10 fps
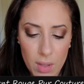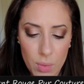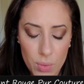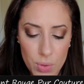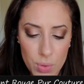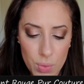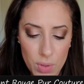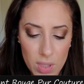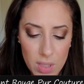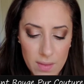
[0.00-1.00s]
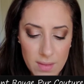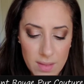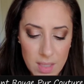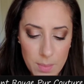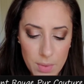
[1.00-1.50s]
Couture. This
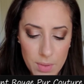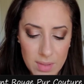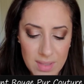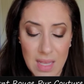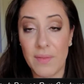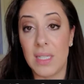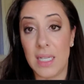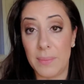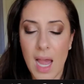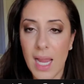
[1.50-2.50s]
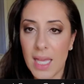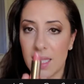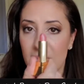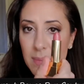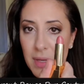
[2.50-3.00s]
is number 70. I had
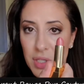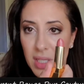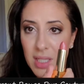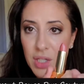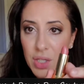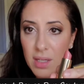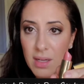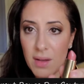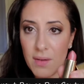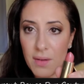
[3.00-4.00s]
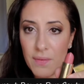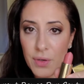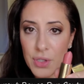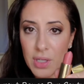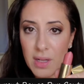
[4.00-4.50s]
the special edition
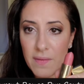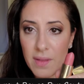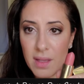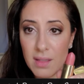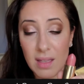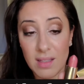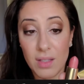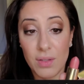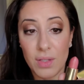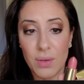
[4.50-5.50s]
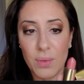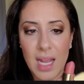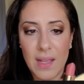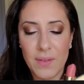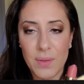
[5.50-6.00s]
version of this. I still do.
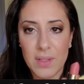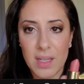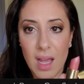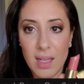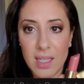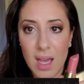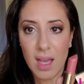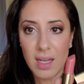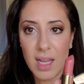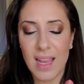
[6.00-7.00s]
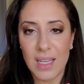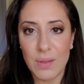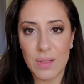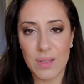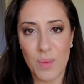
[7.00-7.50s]
And I've used it a ton. I
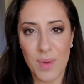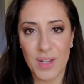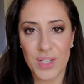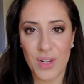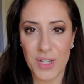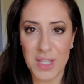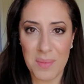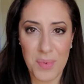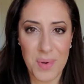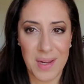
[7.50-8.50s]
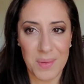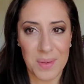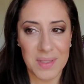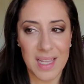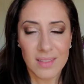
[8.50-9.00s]
used it so much, it got to that point where
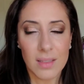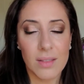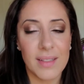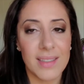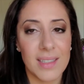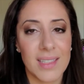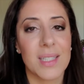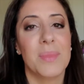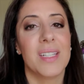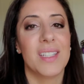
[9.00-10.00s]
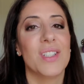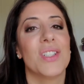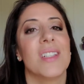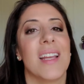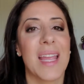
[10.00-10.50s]
I was like, no, it's limited
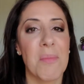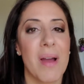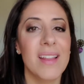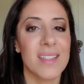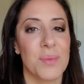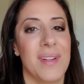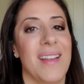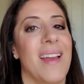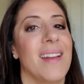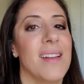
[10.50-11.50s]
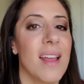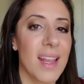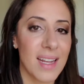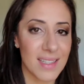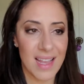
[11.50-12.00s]
edition. I can't buy this one again.
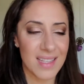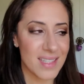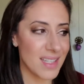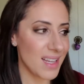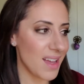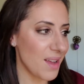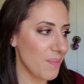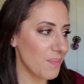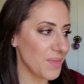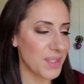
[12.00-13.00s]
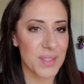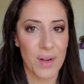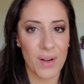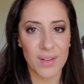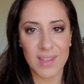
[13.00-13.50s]
And it has the
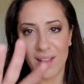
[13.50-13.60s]
stars.